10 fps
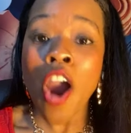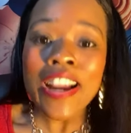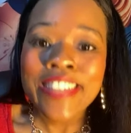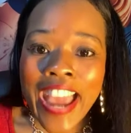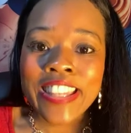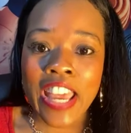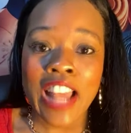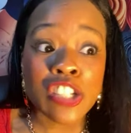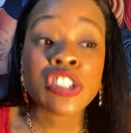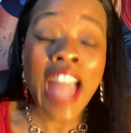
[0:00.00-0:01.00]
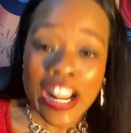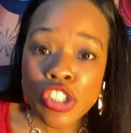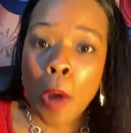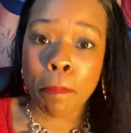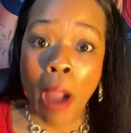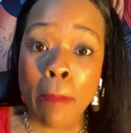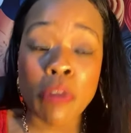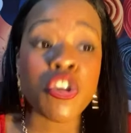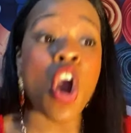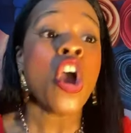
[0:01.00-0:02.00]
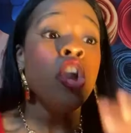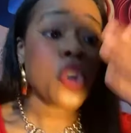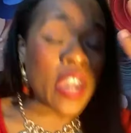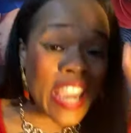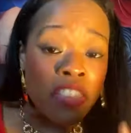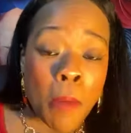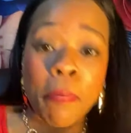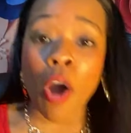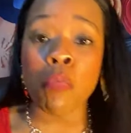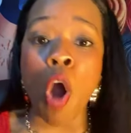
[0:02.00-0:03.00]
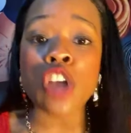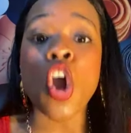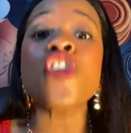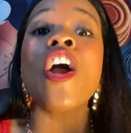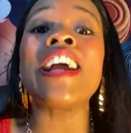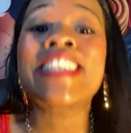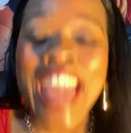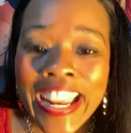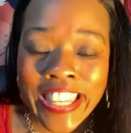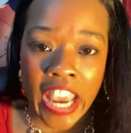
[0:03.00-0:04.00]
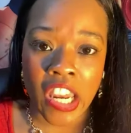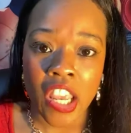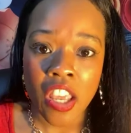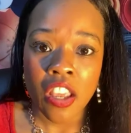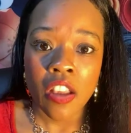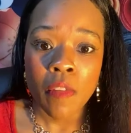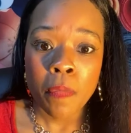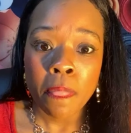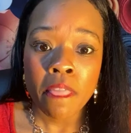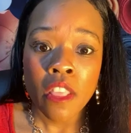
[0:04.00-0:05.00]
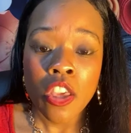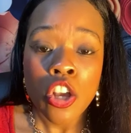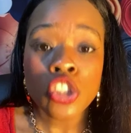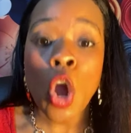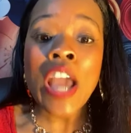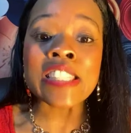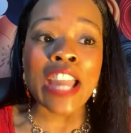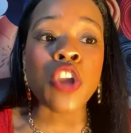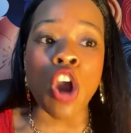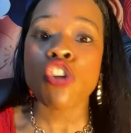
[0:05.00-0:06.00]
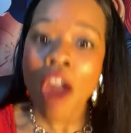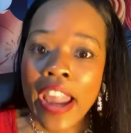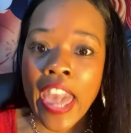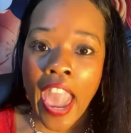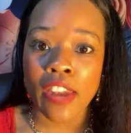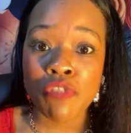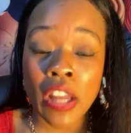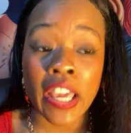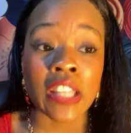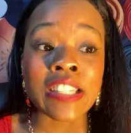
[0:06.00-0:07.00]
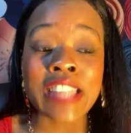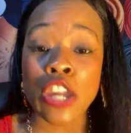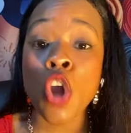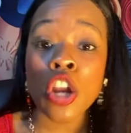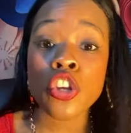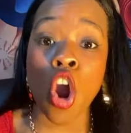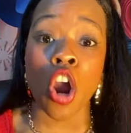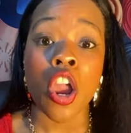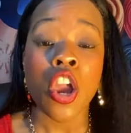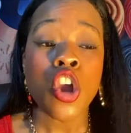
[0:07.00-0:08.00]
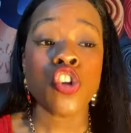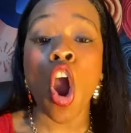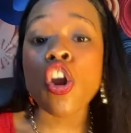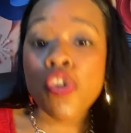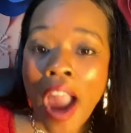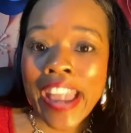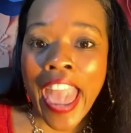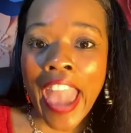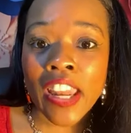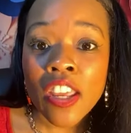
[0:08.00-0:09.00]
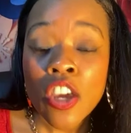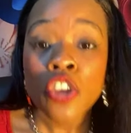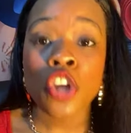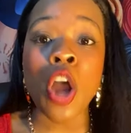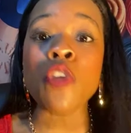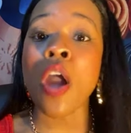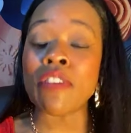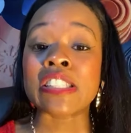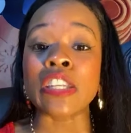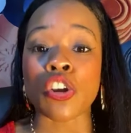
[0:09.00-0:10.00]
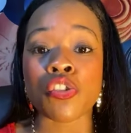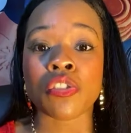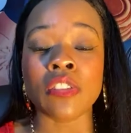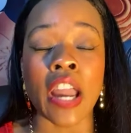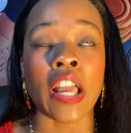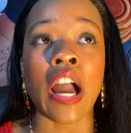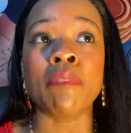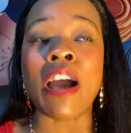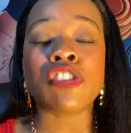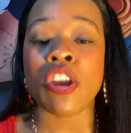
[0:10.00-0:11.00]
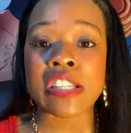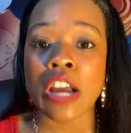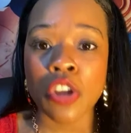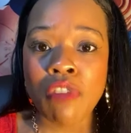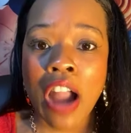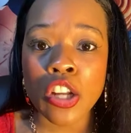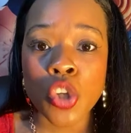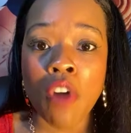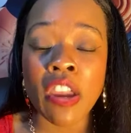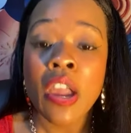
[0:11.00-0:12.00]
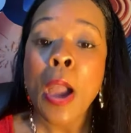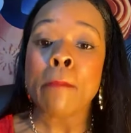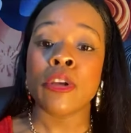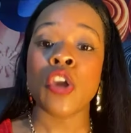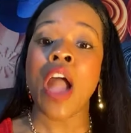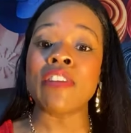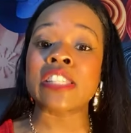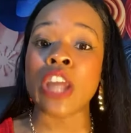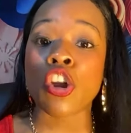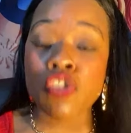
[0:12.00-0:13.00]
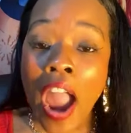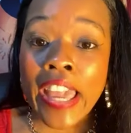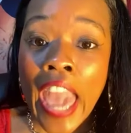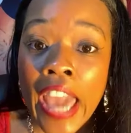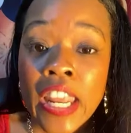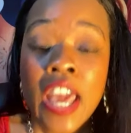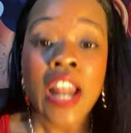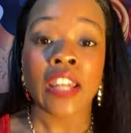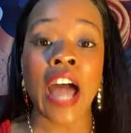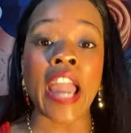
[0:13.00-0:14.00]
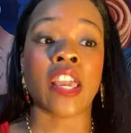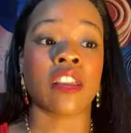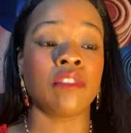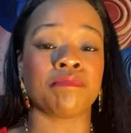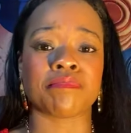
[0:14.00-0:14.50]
You're addicted. That's that's your problem. You're you either build walls or you're addicted. So it's like you're a crackhead. Really, it's like you're you're you're a crackhead. You know, you ever seen a like? I'm not trying to sound derogatory, but you ever seen a crackhead like?